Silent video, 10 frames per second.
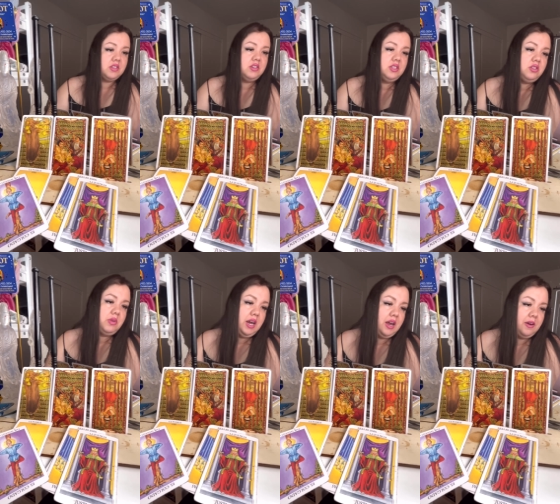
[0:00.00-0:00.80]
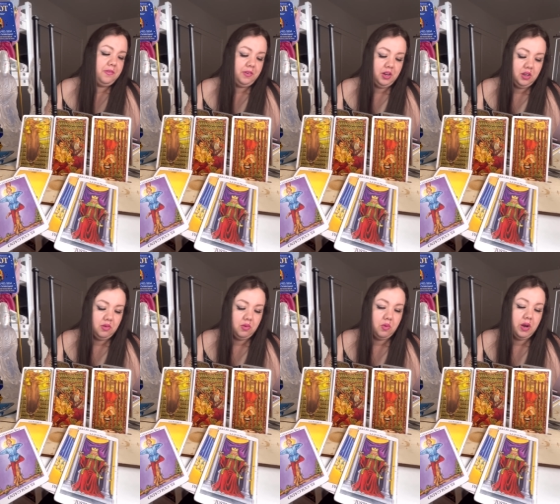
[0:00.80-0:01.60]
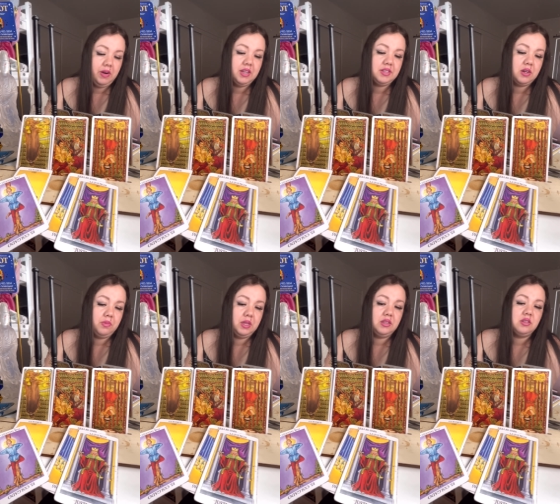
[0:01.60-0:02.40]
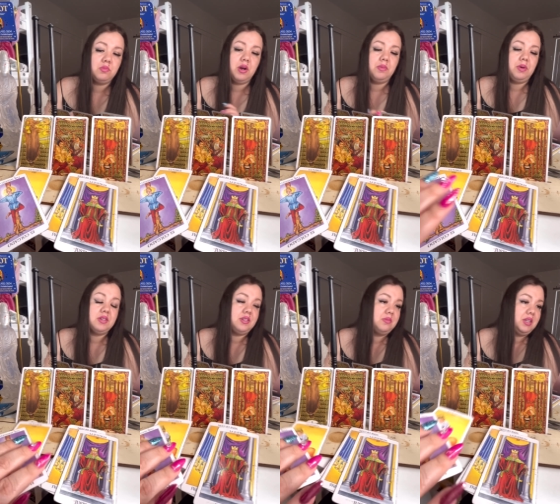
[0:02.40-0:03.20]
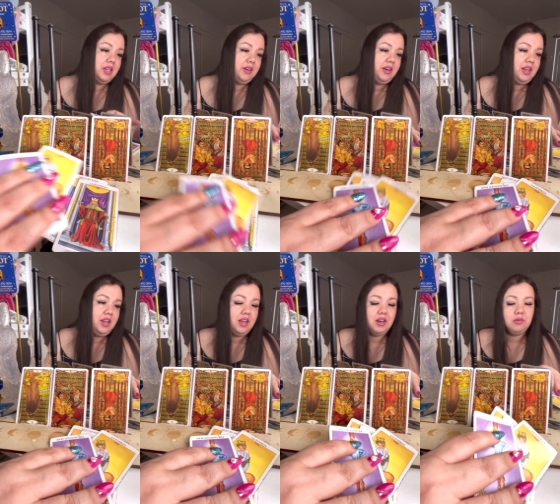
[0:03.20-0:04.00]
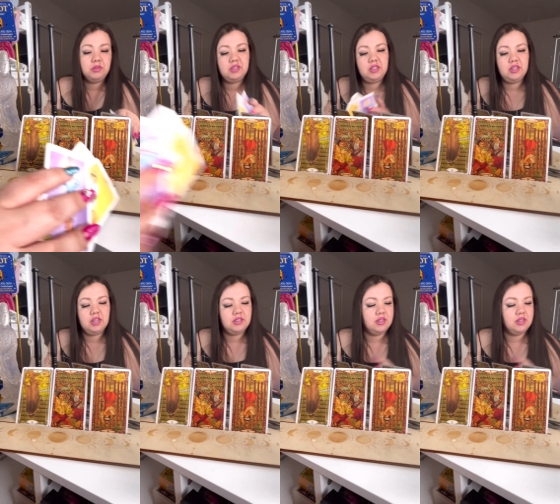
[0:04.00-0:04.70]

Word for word: So this is what I have for you, Aquarius. I hope that this brought upon some clarity and I hope to see you next